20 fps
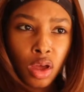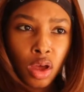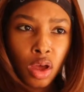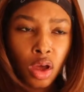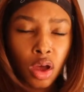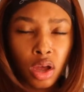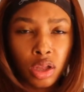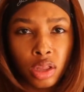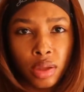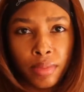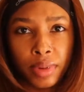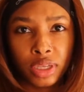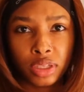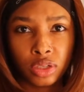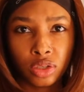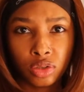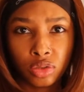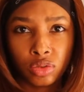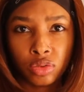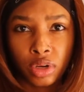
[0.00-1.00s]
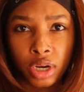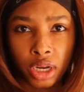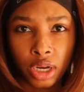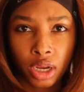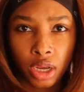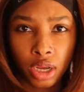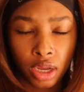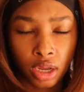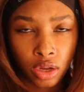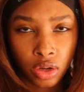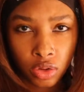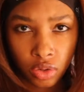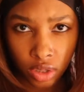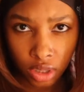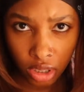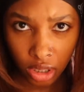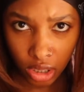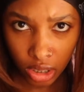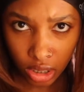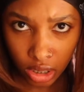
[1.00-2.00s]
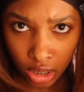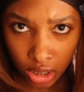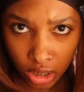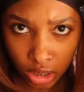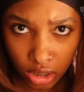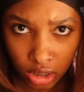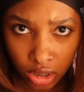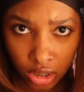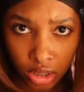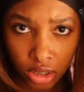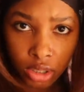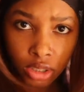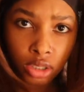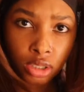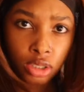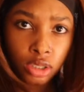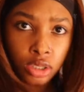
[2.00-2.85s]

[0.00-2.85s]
All I'm about to do right now is